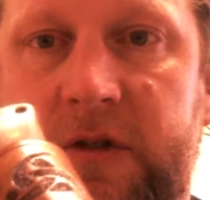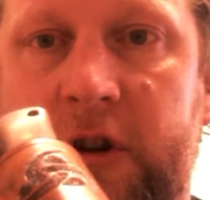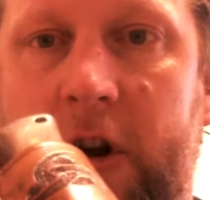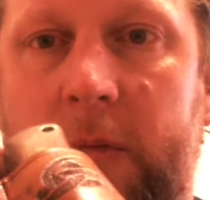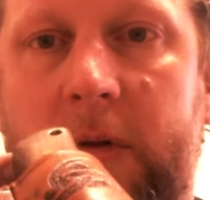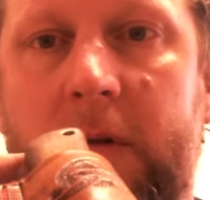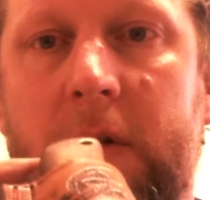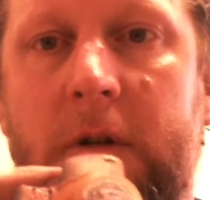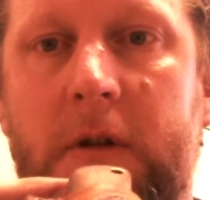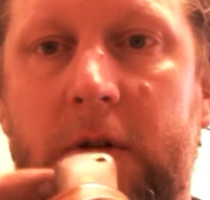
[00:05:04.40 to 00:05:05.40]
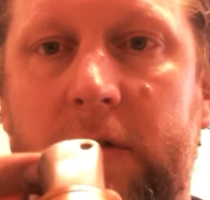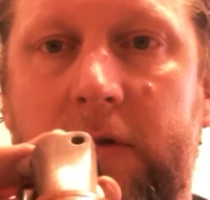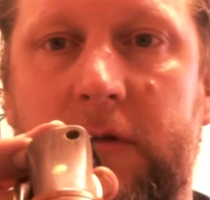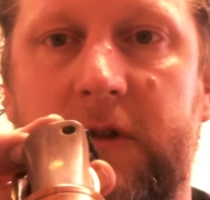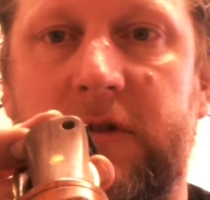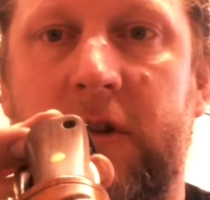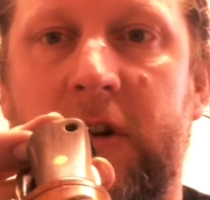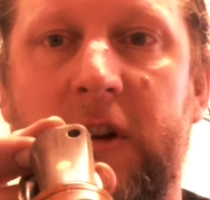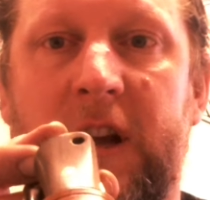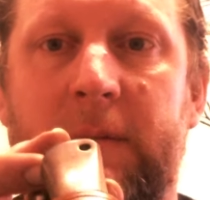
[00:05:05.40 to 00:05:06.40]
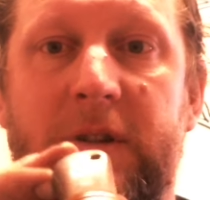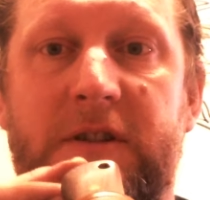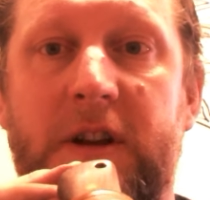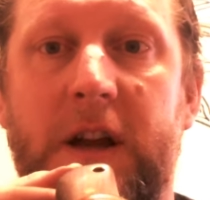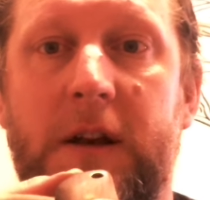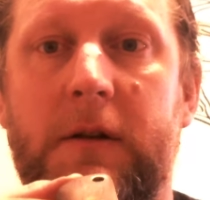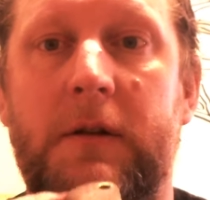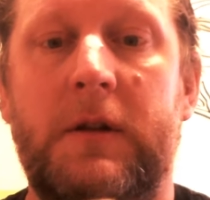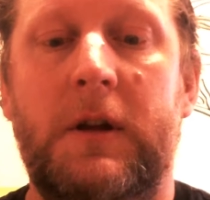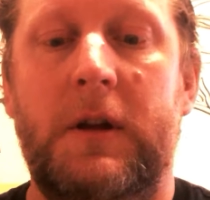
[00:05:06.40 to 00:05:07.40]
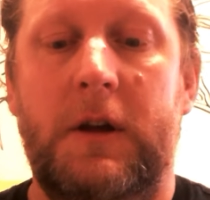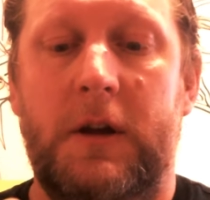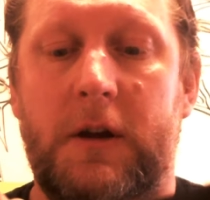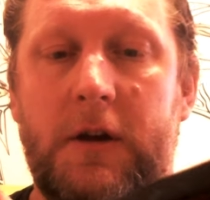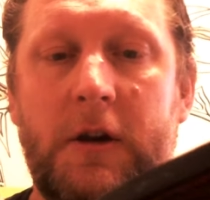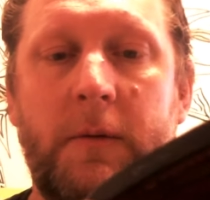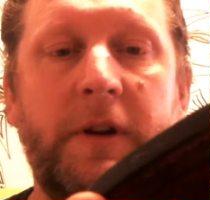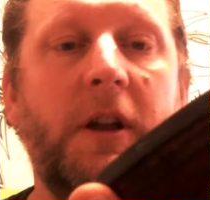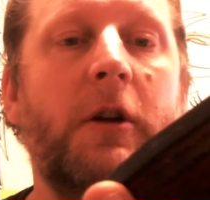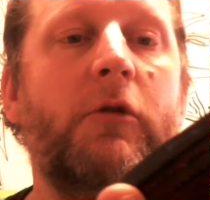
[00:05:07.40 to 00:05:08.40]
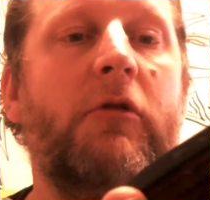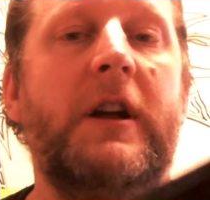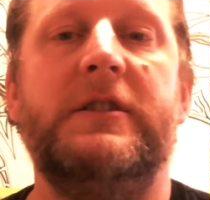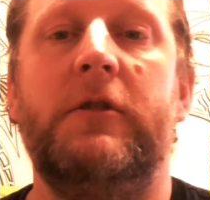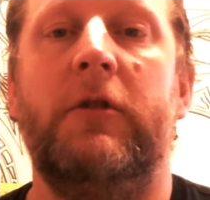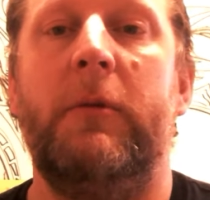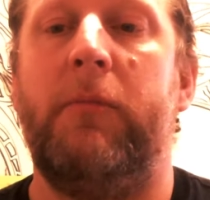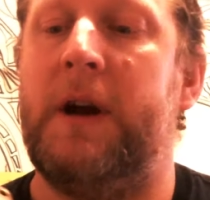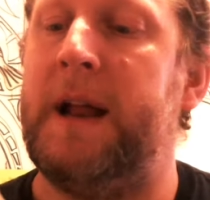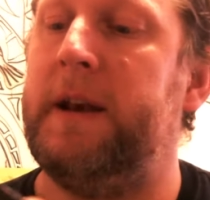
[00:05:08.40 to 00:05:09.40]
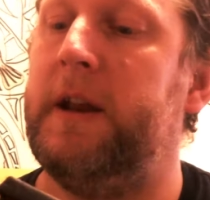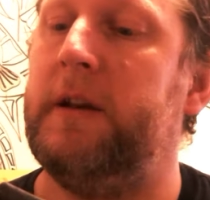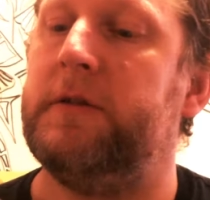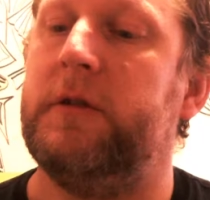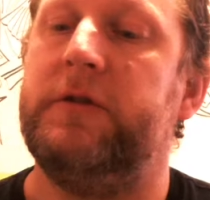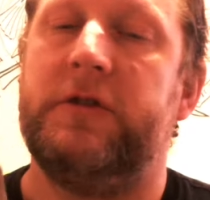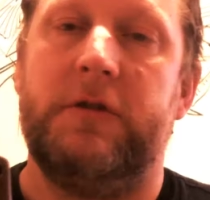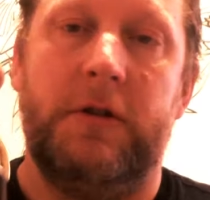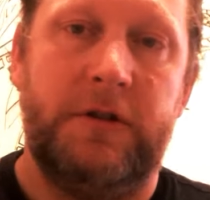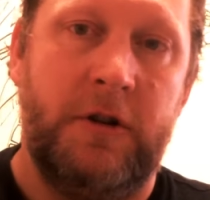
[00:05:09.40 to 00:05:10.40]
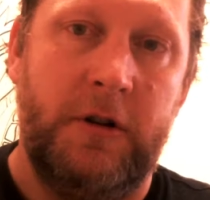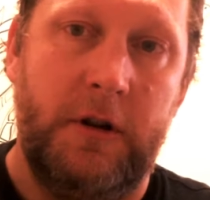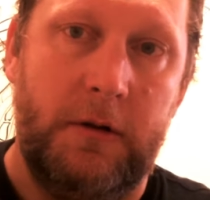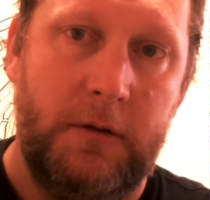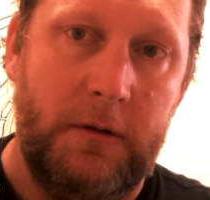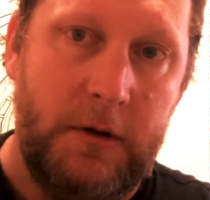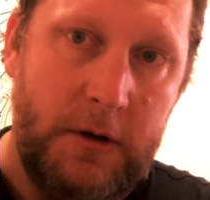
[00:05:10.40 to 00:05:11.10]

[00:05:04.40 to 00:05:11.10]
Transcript: sharp sort of design that can be seen um, I didn't go crazy on the branding so I've just got a tiny little